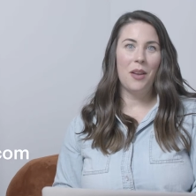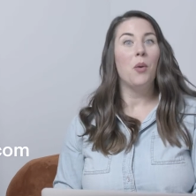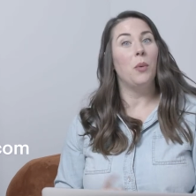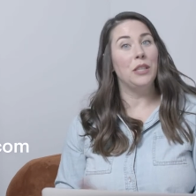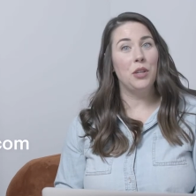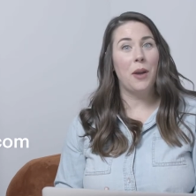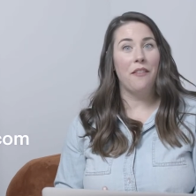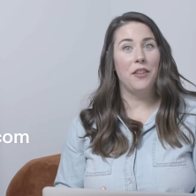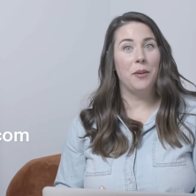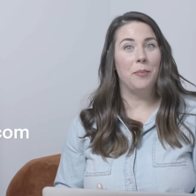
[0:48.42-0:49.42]
Once you
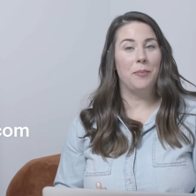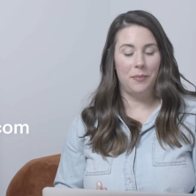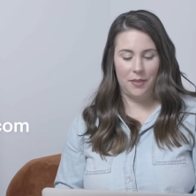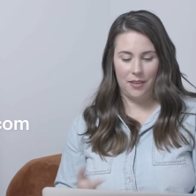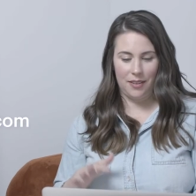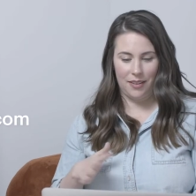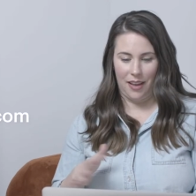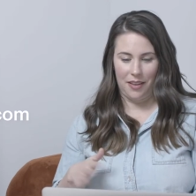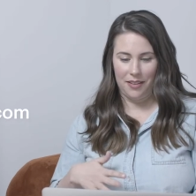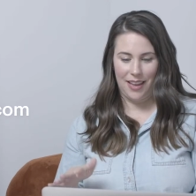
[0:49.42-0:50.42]
have your
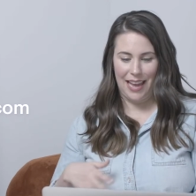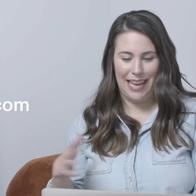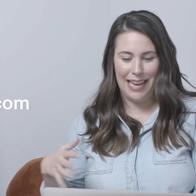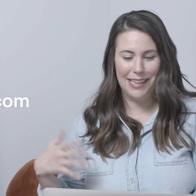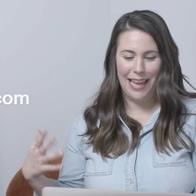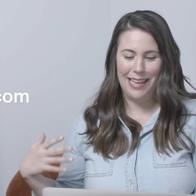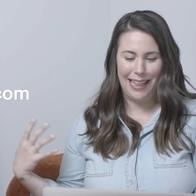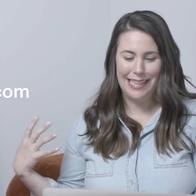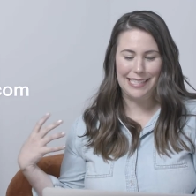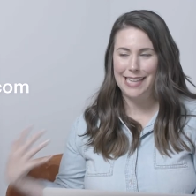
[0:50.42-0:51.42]

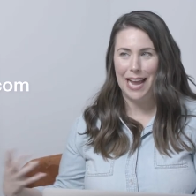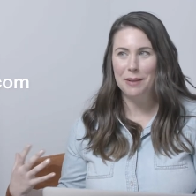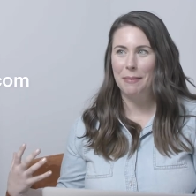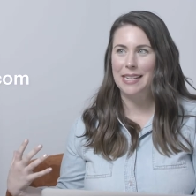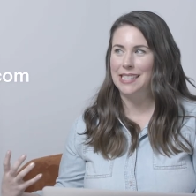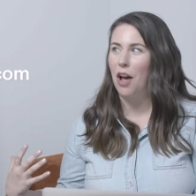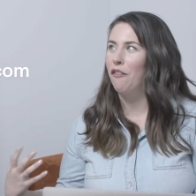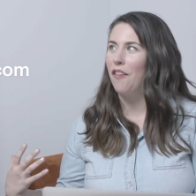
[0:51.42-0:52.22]
I psych myself